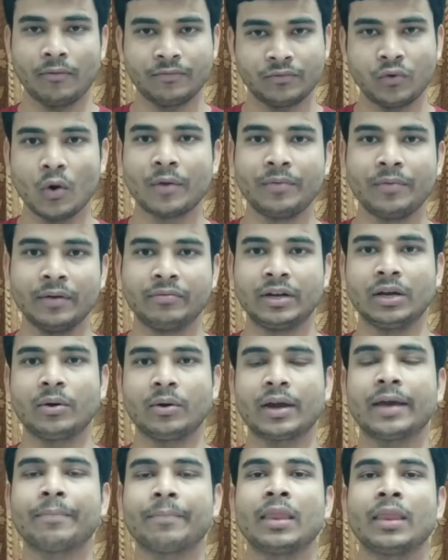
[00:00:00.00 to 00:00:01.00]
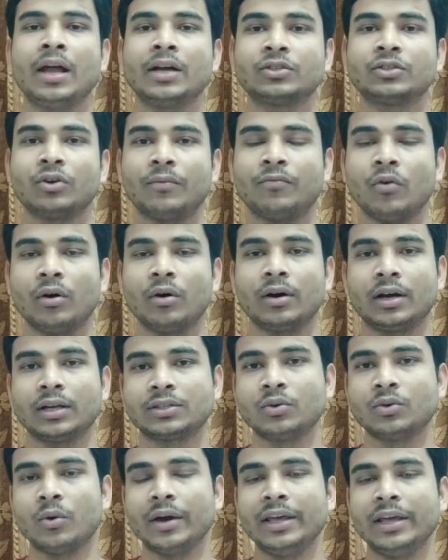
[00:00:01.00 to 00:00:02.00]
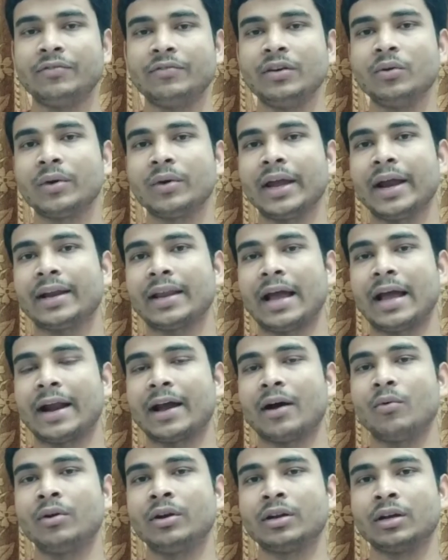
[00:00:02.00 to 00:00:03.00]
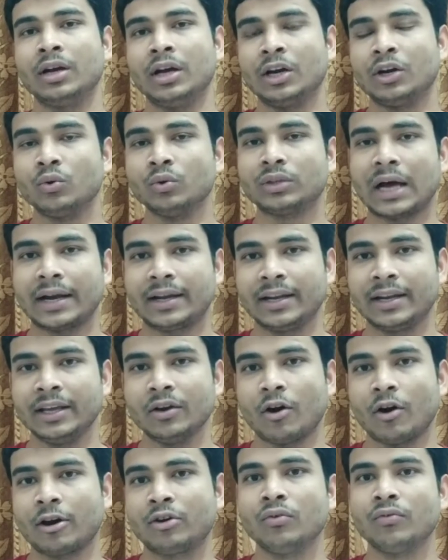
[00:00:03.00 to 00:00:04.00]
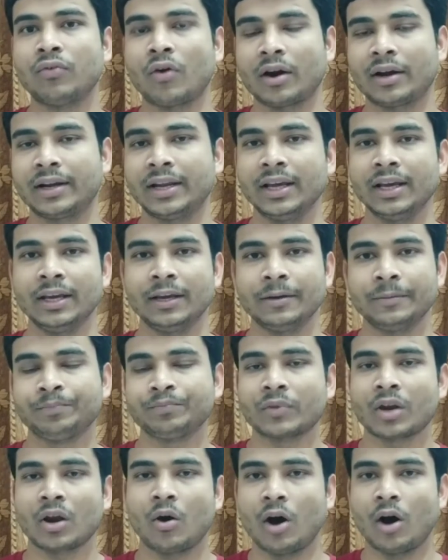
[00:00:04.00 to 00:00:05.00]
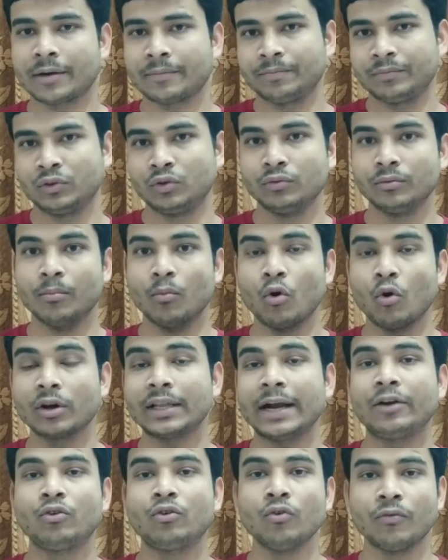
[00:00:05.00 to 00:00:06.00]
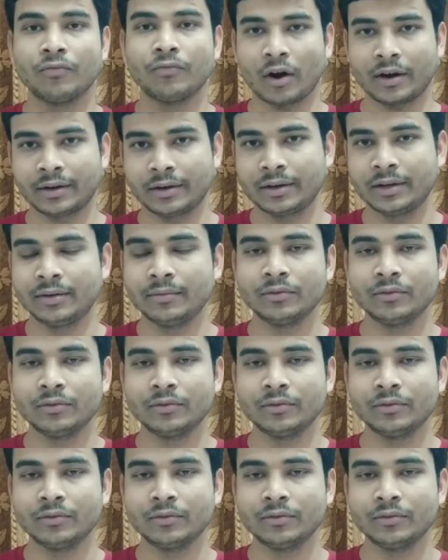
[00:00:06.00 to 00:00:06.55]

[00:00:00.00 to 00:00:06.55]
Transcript: four fifty. Okay, so for, uh, so if you get around two thirty or two forty or more than two forty,